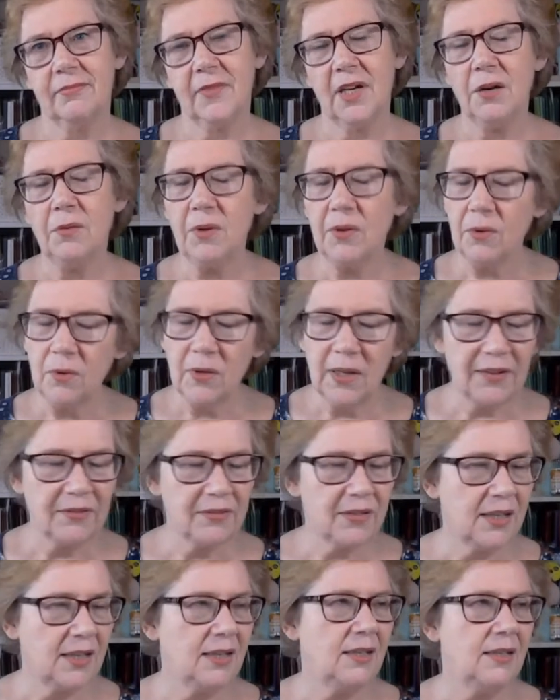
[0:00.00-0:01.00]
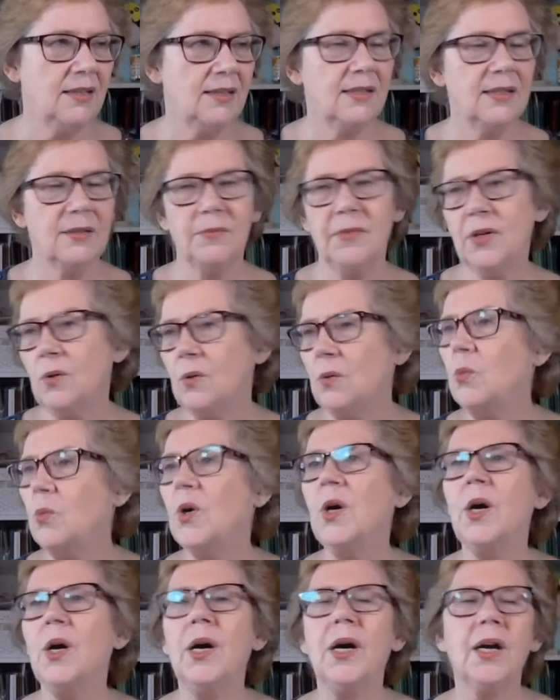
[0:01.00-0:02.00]
and we all have kids and we all
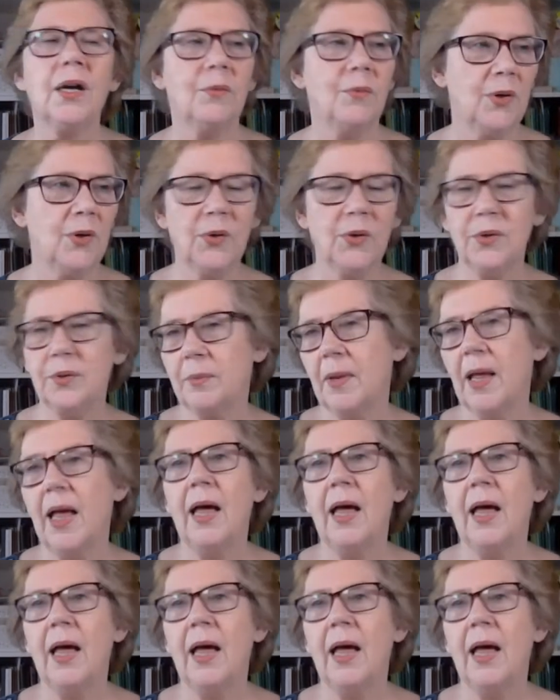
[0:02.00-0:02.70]
work and we all.